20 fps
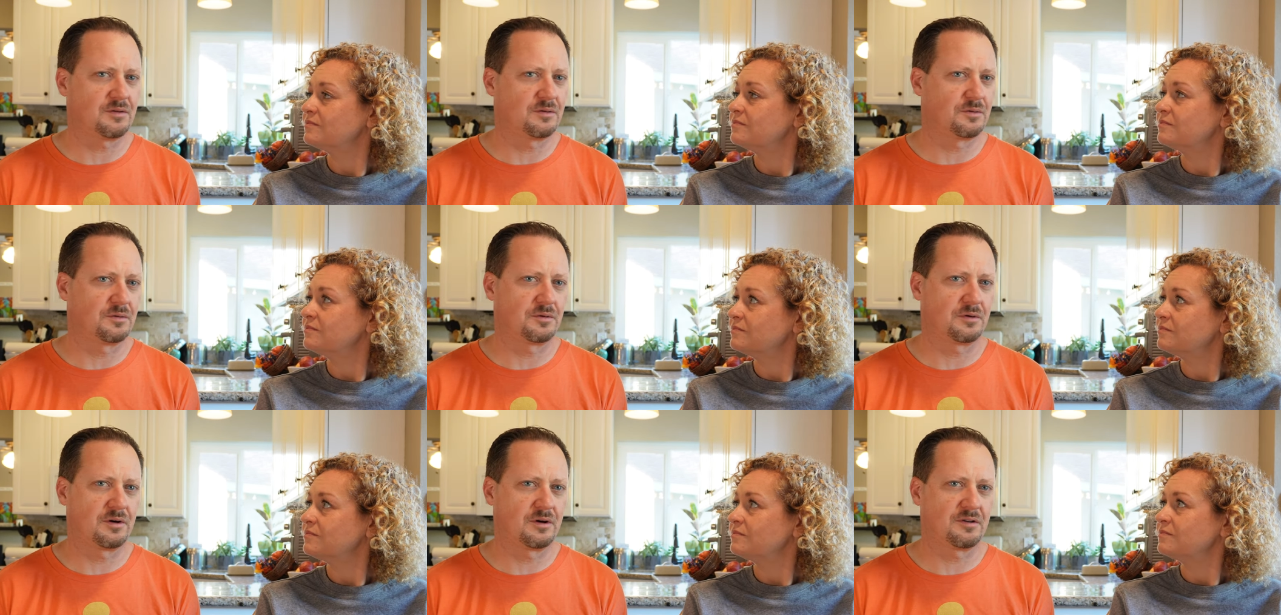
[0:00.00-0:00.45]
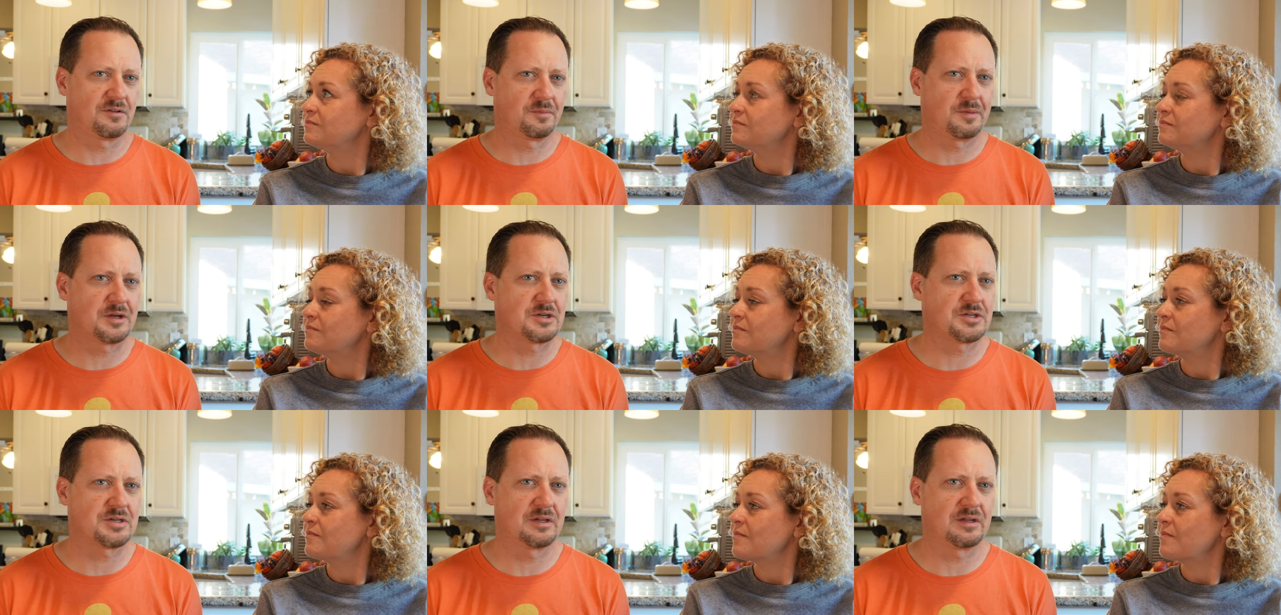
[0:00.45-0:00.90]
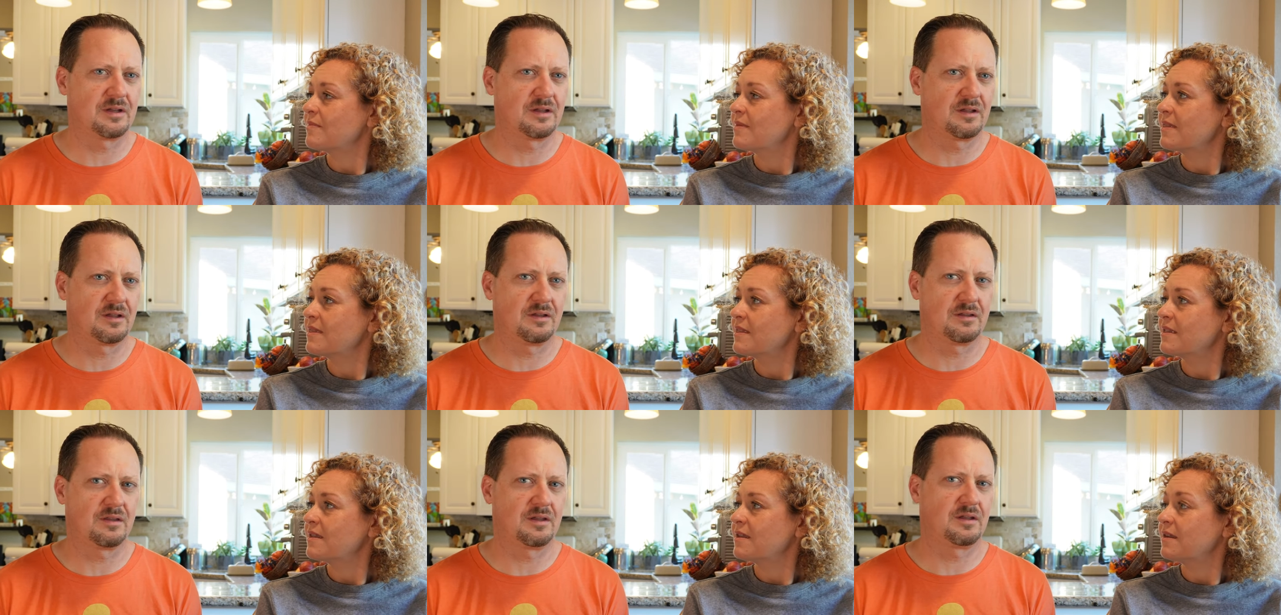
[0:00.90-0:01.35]
Speaker 1: or
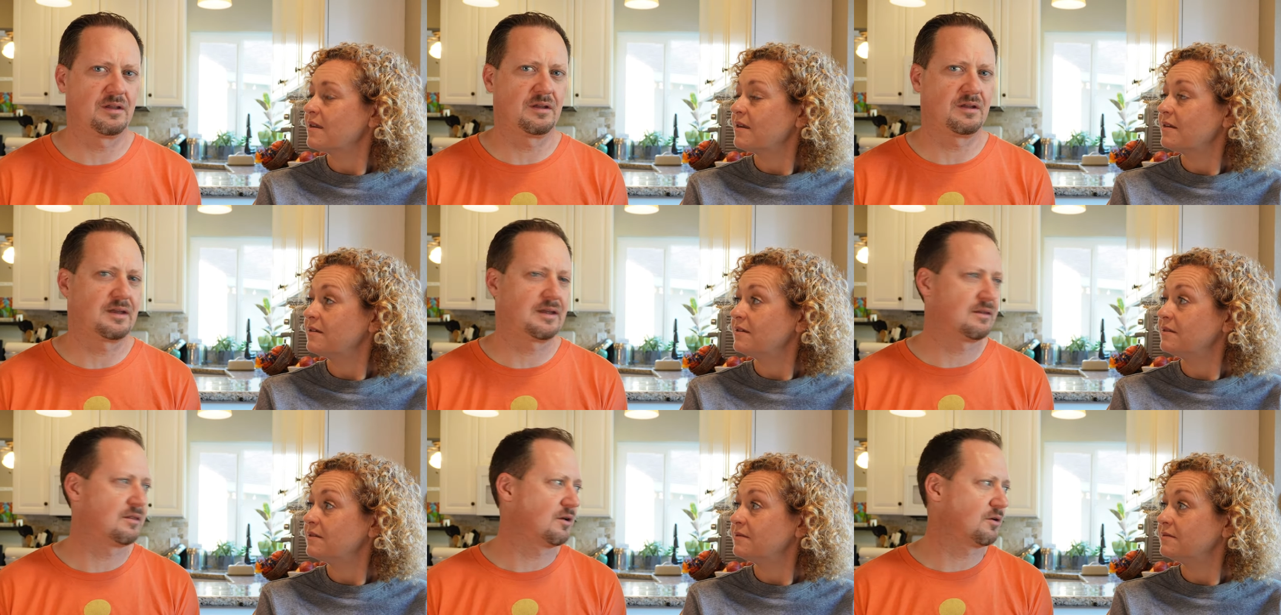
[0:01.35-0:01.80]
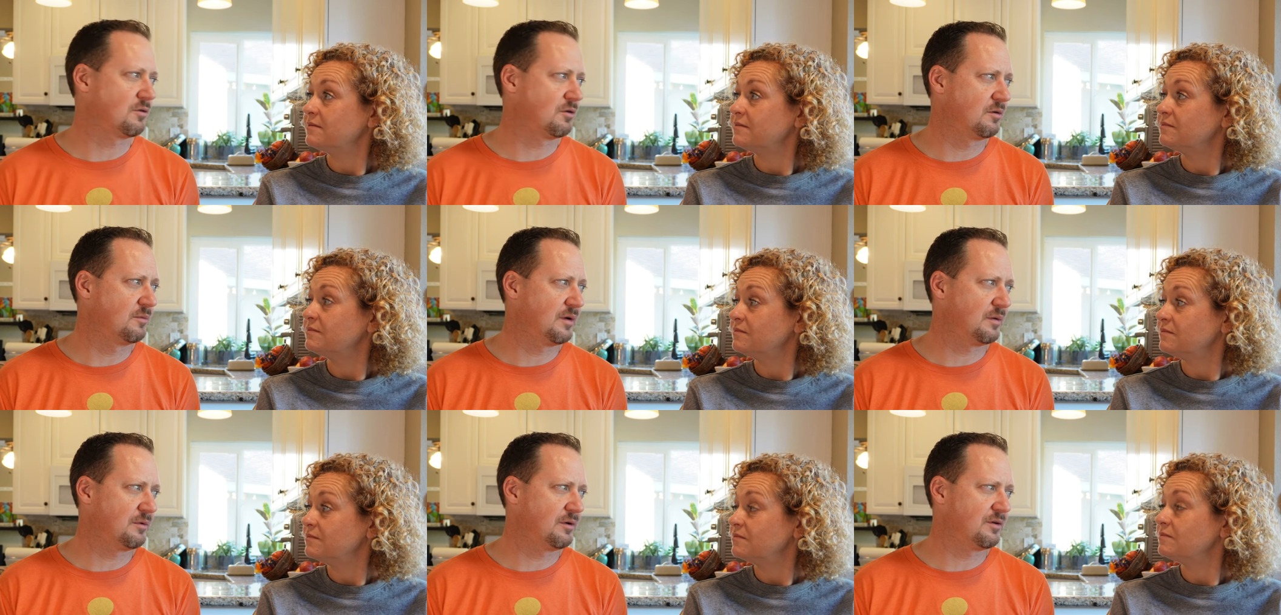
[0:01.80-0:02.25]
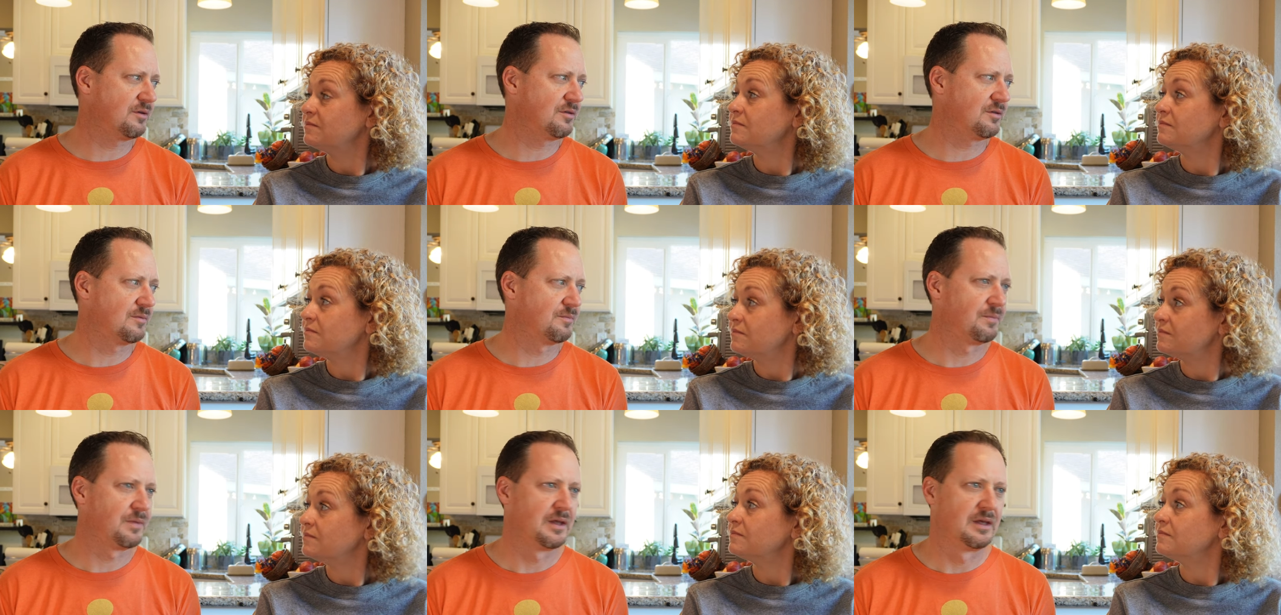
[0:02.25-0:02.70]
especially the, the crew
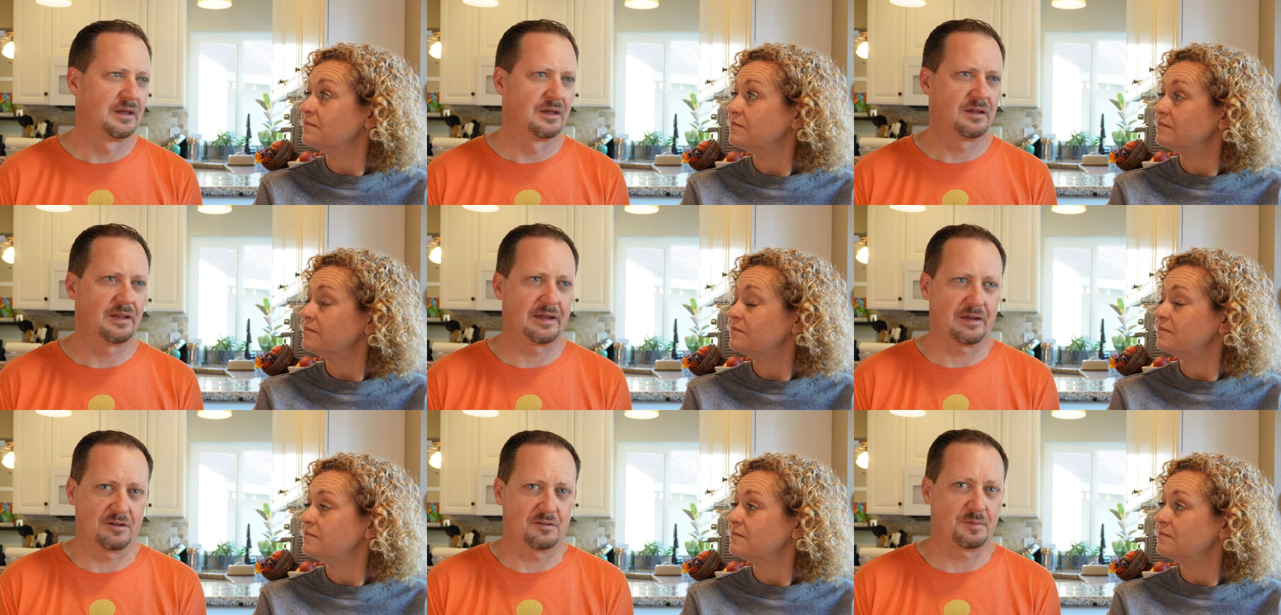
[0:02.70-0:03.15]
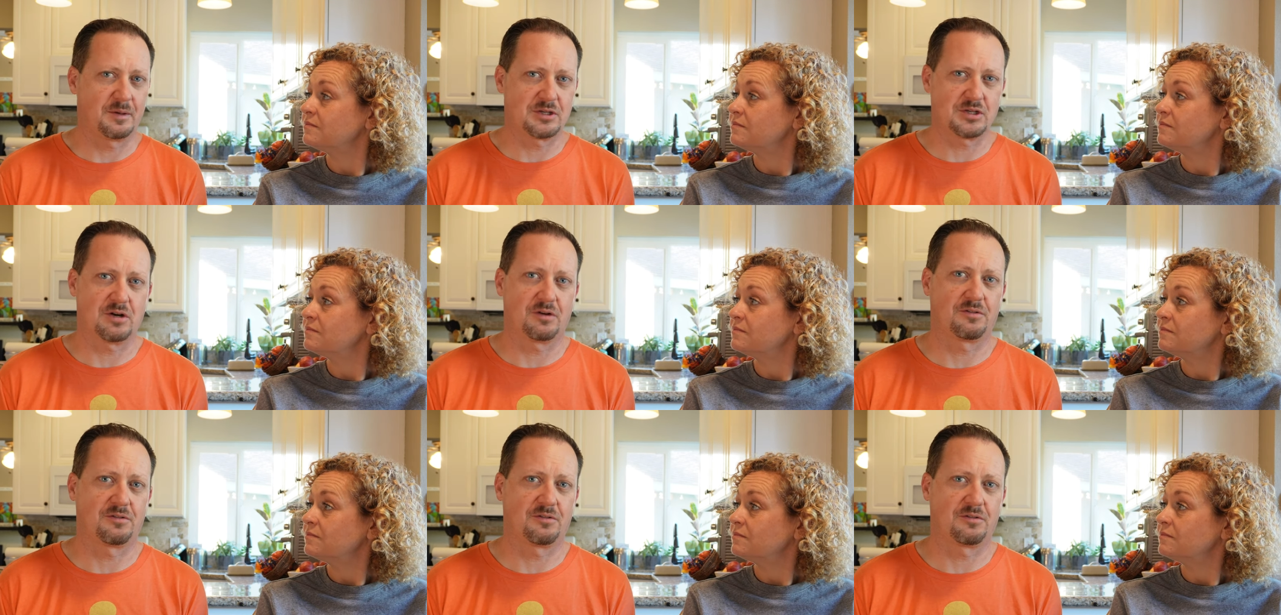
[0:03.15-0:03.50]
members, like especially our